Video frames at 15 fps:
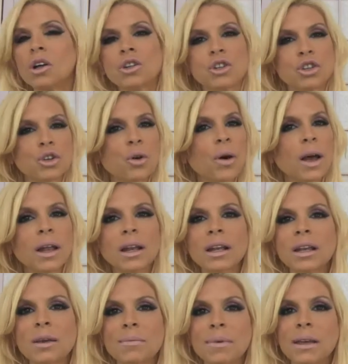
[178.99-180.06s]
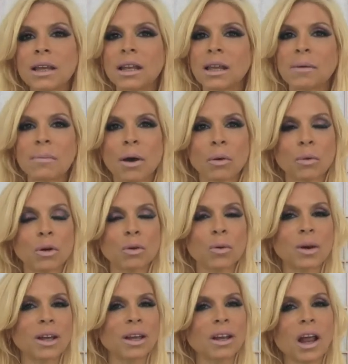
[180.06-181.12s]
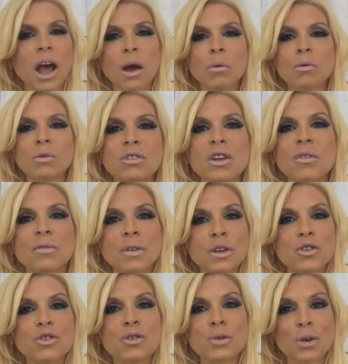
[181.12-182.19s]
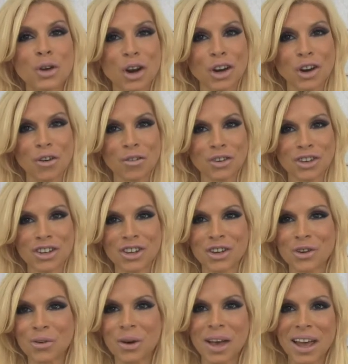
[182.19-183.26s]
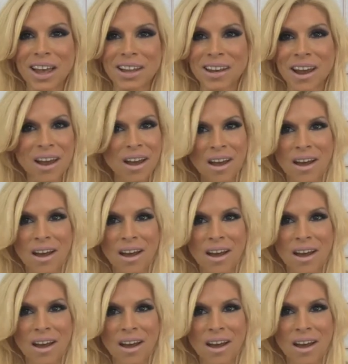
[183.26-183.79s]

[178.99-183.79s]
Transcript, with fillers: just go ahead and give me an email real quick and I definitely shoot it on over to you, and